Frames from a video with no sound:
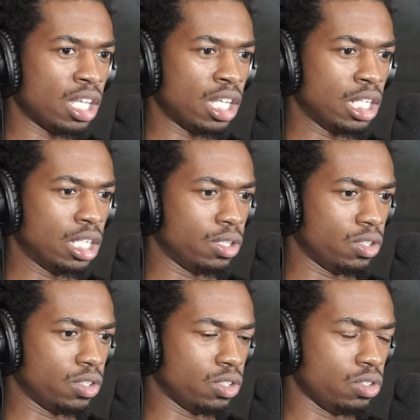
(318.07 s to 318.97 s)
And,
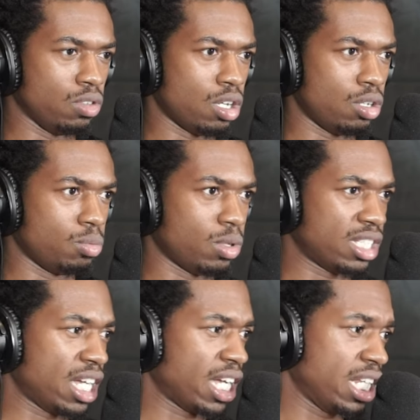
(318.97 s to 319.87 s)
you know,
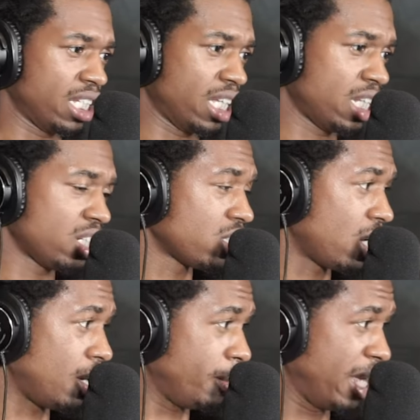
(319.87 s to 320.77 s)
once I got to
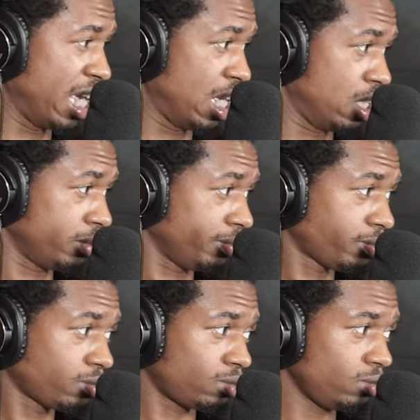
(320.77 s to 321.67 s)
Kennesaw, man,
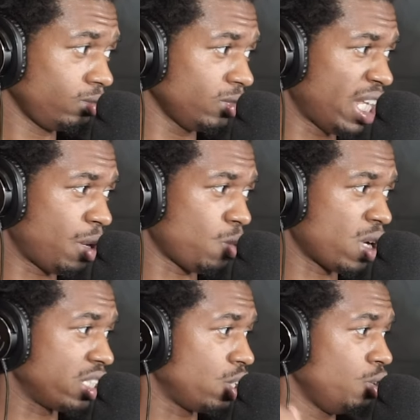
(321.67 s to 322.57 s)
and
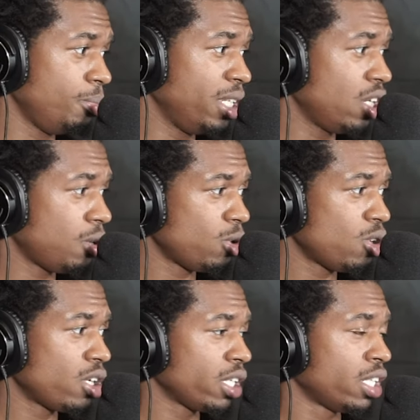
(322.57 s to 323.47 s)
wasn't hooping no
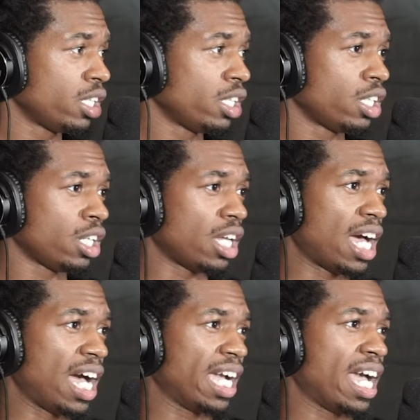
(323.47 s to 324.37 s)
more,
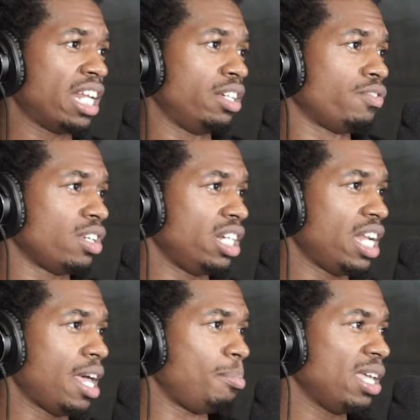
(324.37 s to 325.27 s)
I got in front of
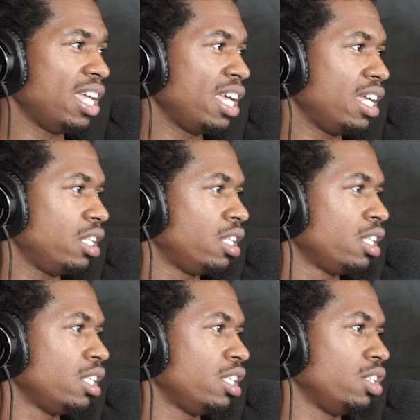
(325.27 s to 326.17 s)
that pen,
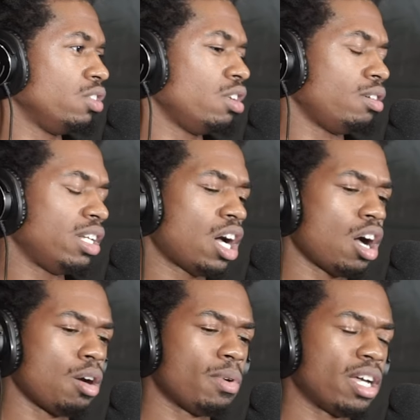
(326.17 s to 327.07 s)
you know. And I
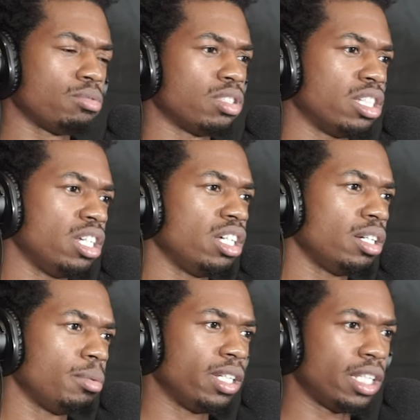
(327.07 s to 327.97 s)
always was
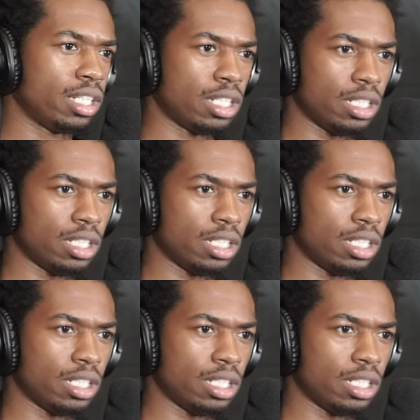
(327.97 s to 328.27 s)
good with,